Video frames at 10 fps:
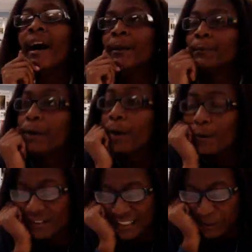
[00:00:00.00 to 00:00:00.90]
I don't
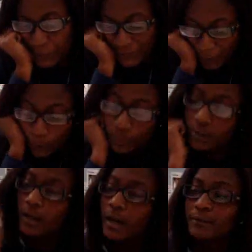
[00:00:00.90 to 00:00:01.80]
know. I went home
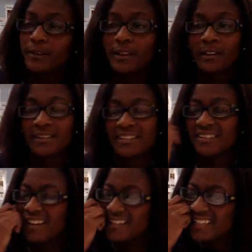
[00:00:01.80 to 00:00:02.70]
coughing and
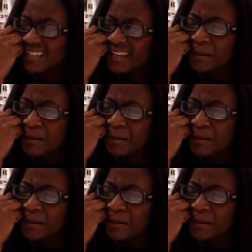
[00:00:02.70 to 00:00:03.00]
sneezing,